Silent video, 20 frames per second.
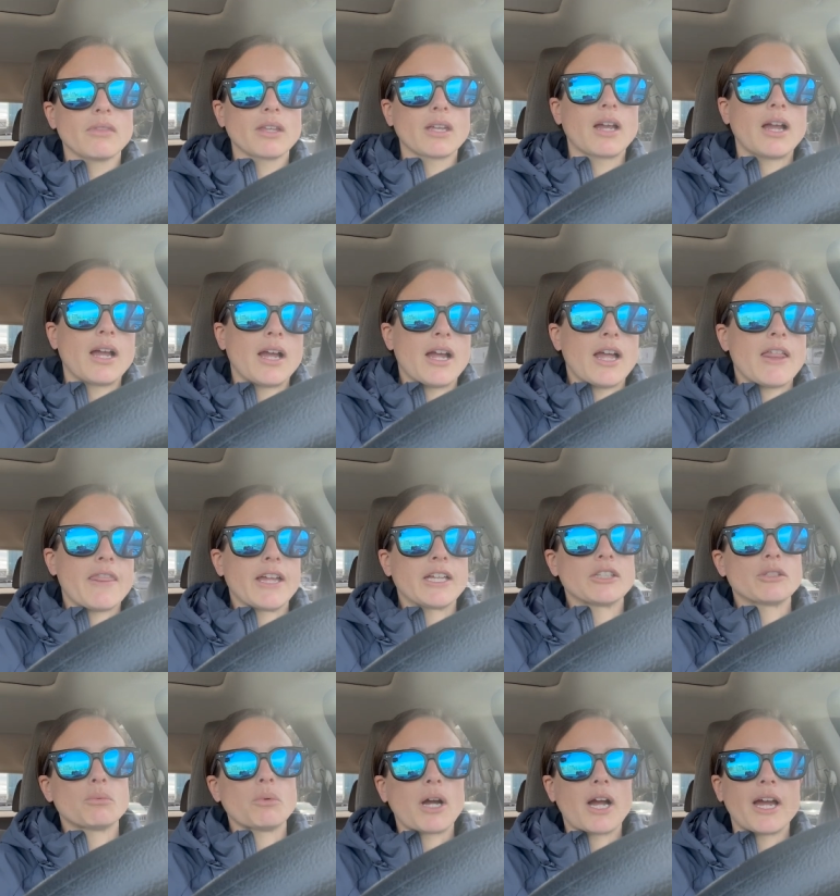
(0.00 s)
uh,
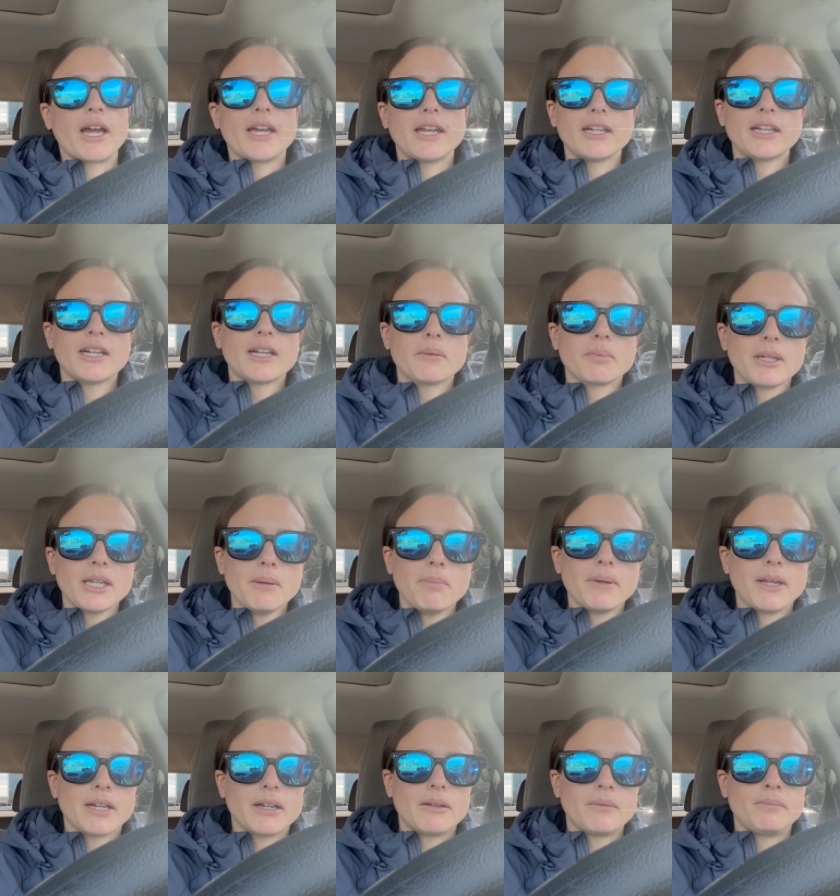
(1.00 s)
that's why I ended up
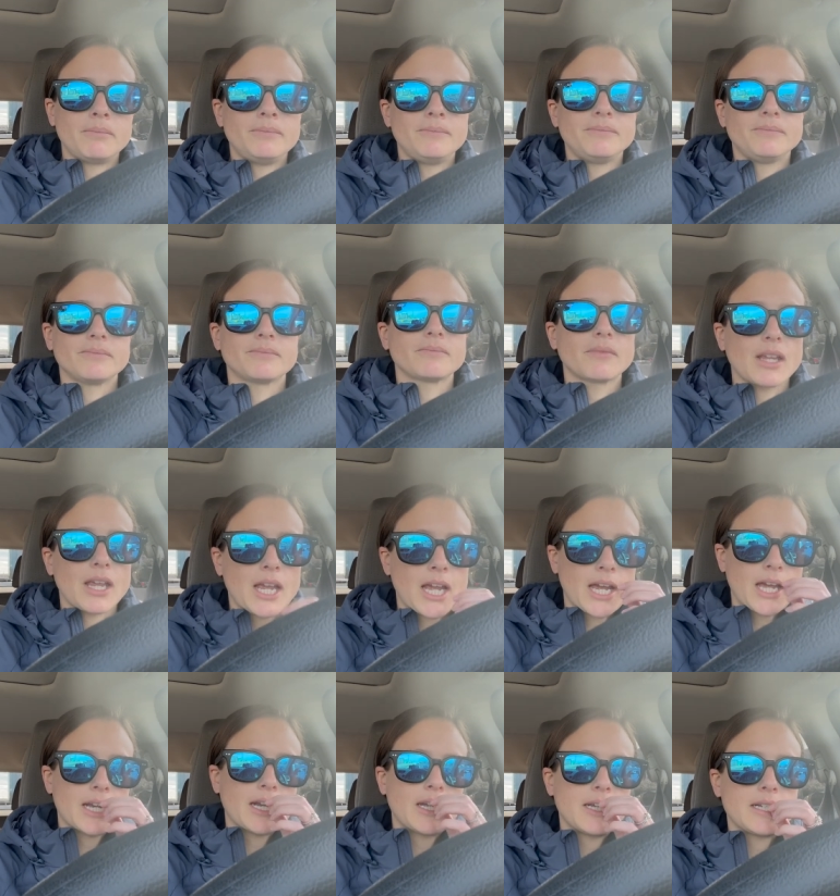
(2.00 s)
keeping him.
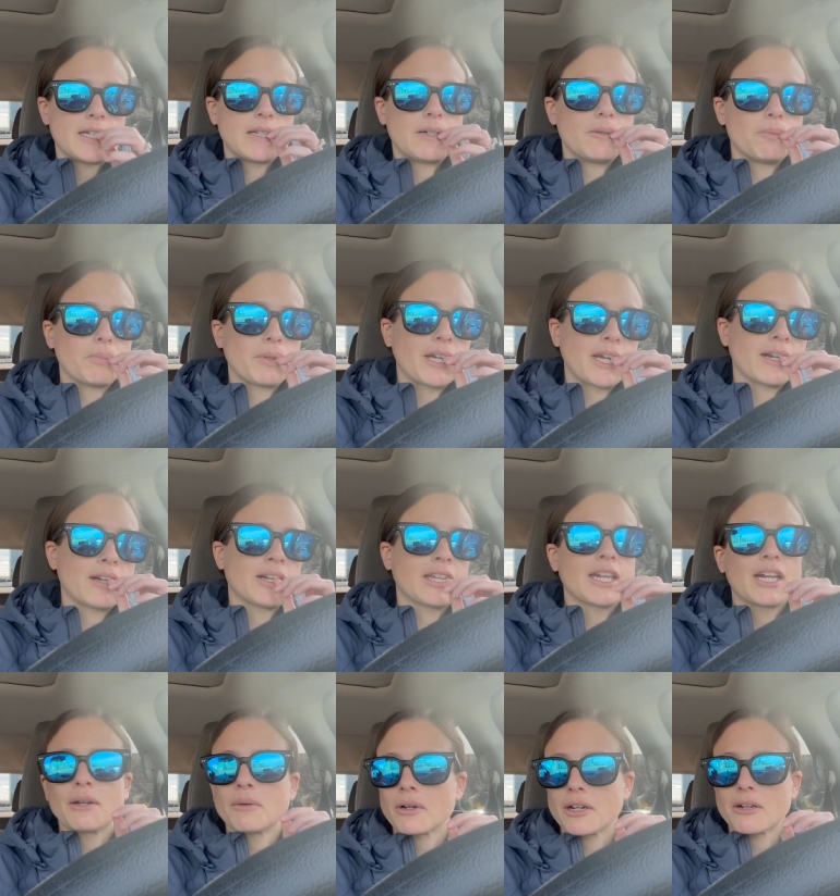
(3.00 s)
And I don't plan on
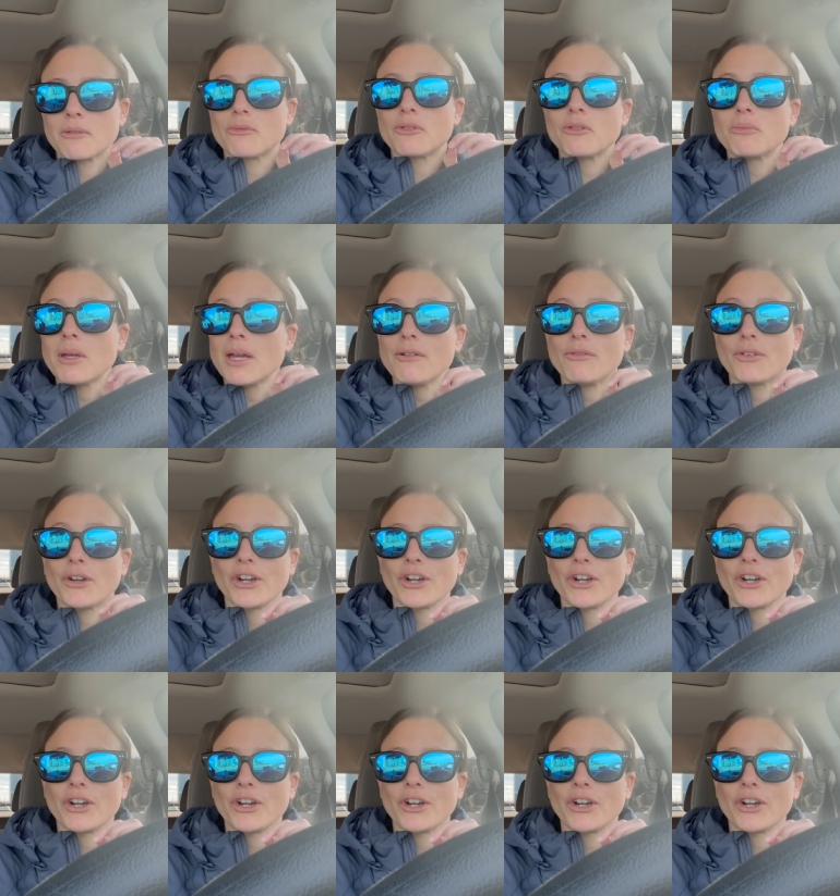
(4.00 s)
getting rid of him ever.